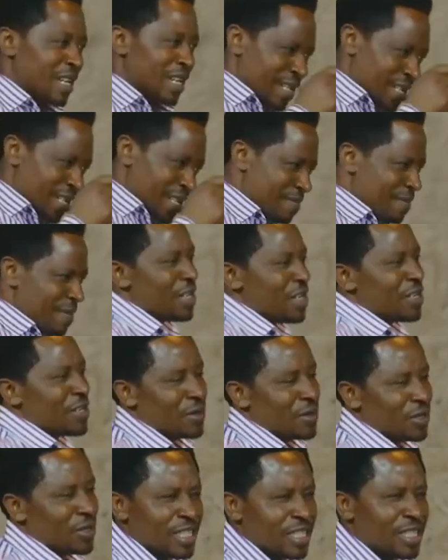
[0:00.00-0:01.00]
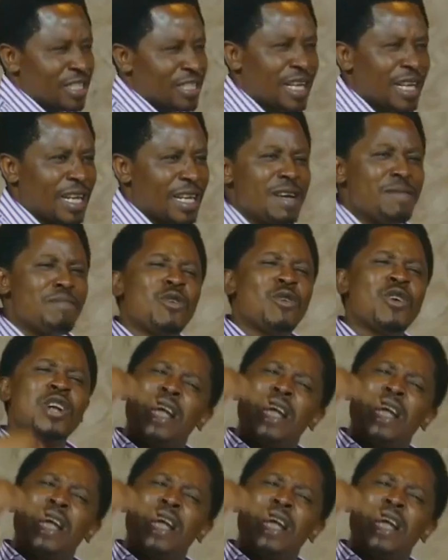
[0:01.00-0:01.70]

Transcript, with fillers: remind your sister. The more